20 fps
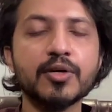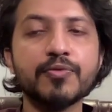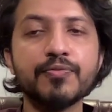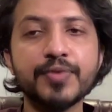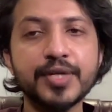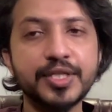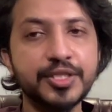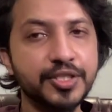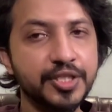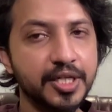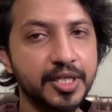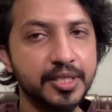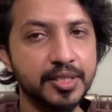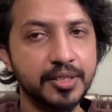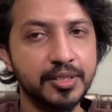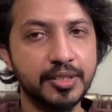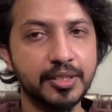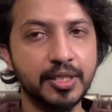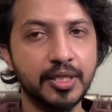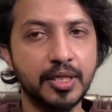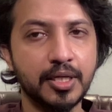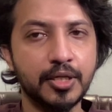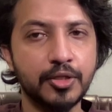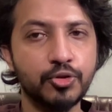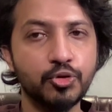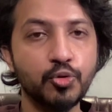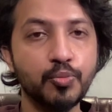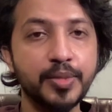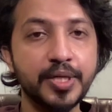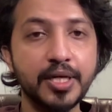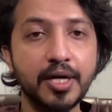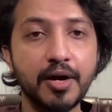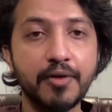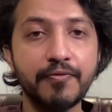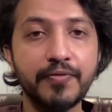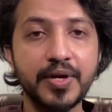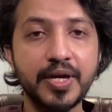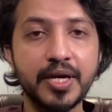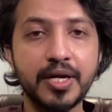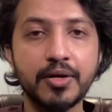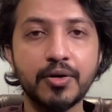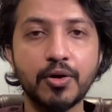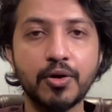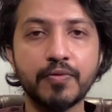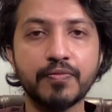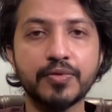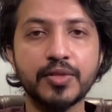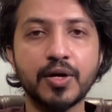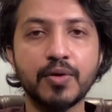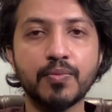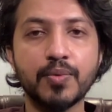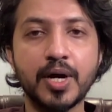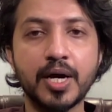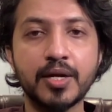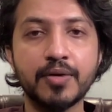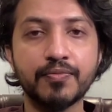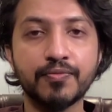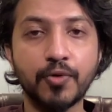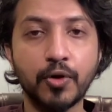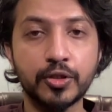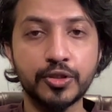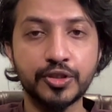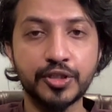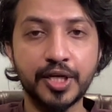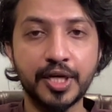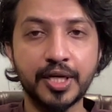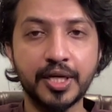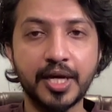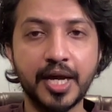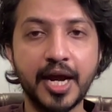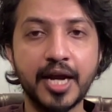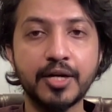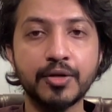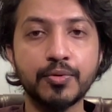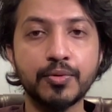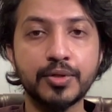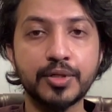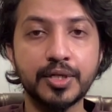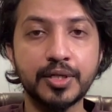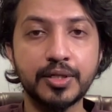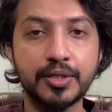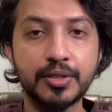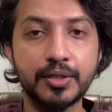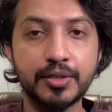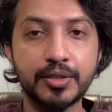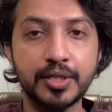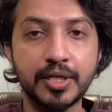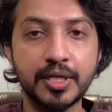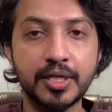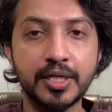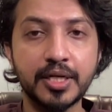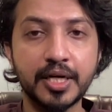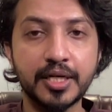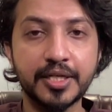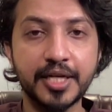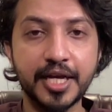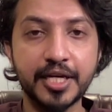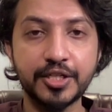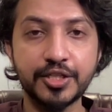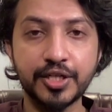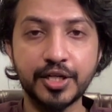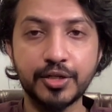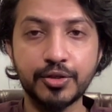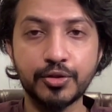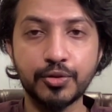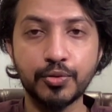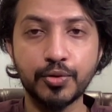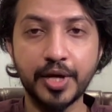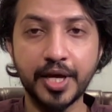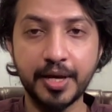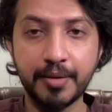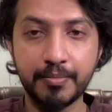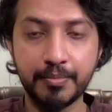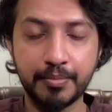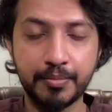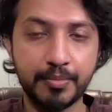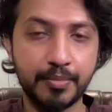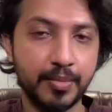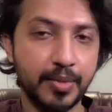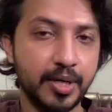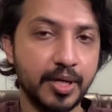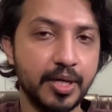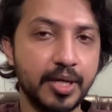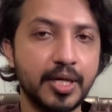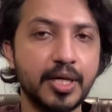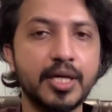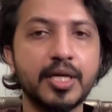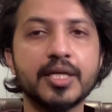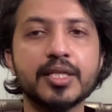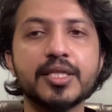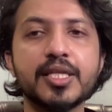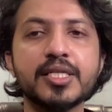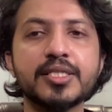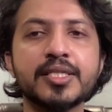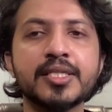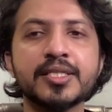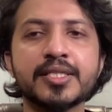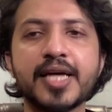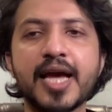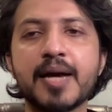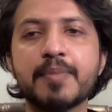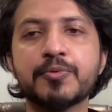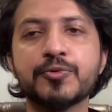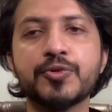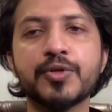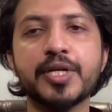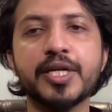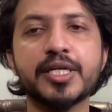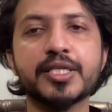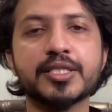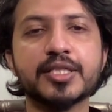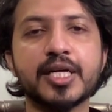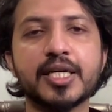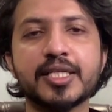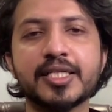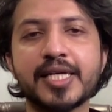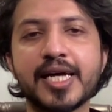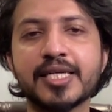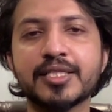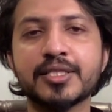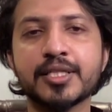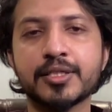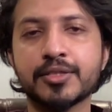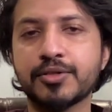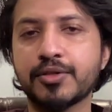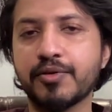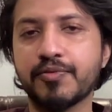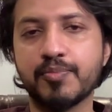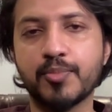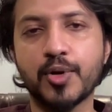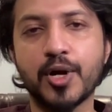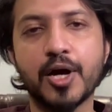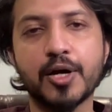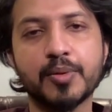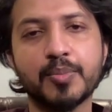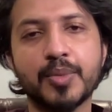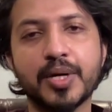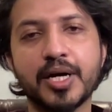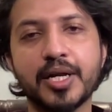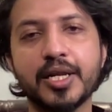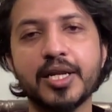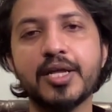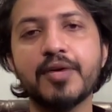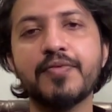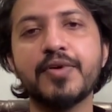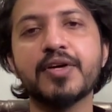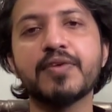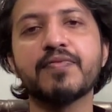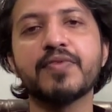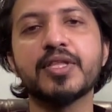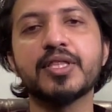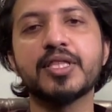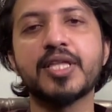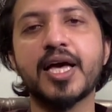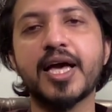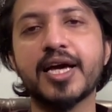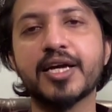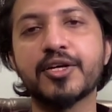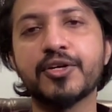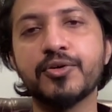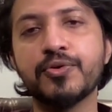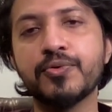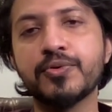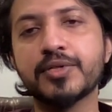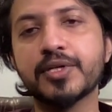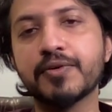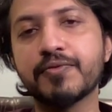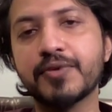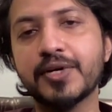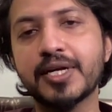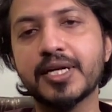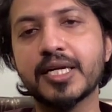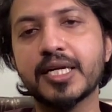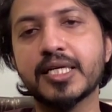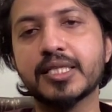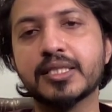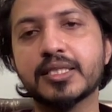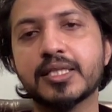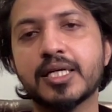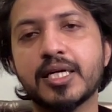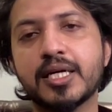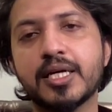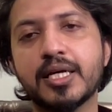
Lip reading: which is to be aware of the one watching and to turn attention to him. This encapsulates the essence of muraqaba, living with the acute awareness